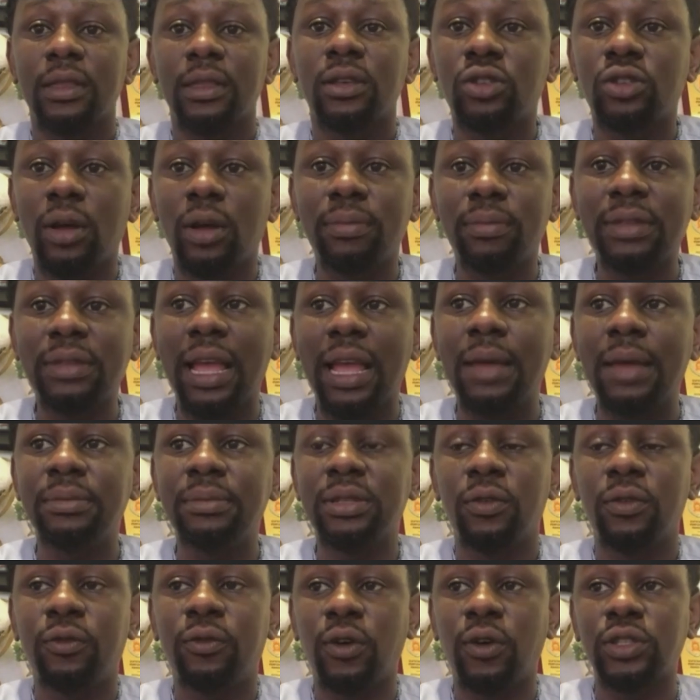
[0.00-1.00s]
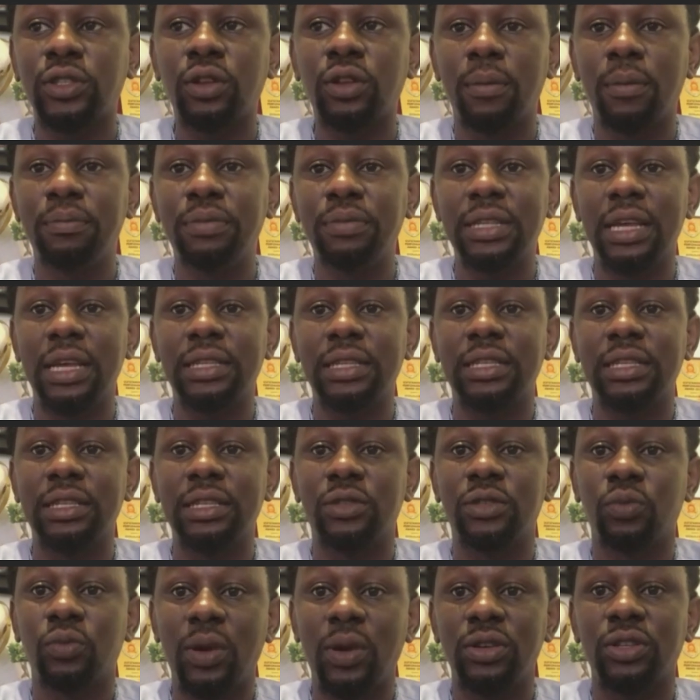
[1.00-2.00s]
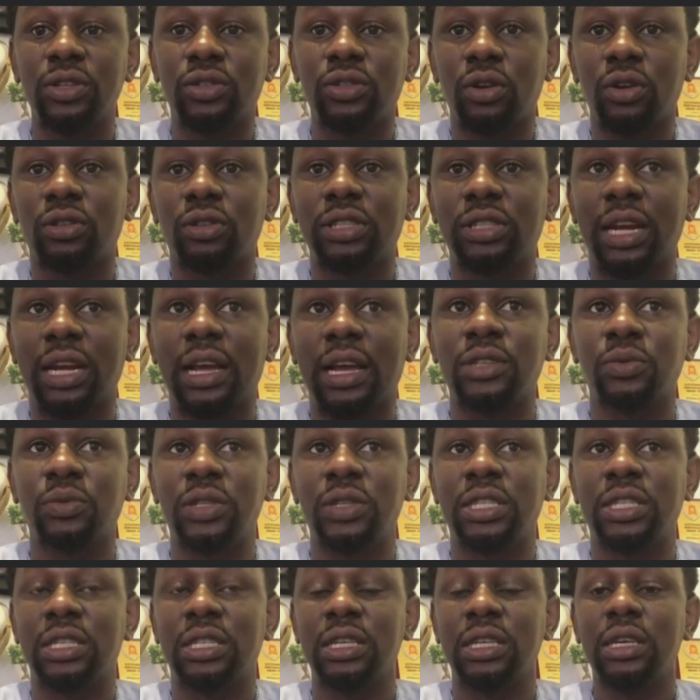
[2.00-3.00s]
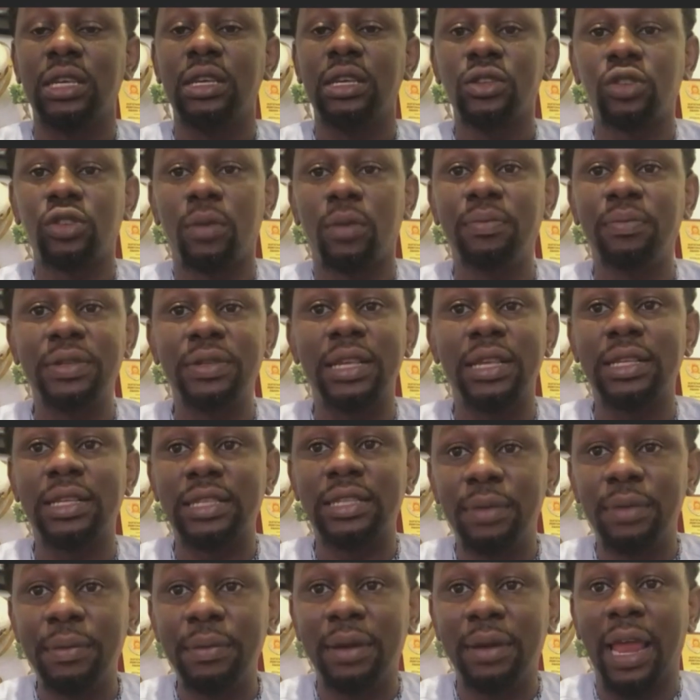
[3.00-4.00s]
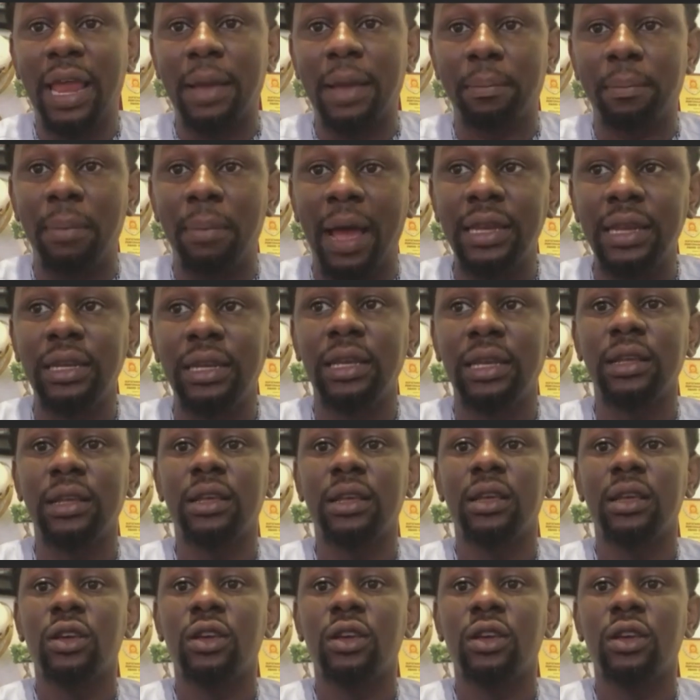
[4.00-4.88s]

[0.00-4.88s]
Sometimes, for some businesses, when you install trackers with some businesses, maybe like mine,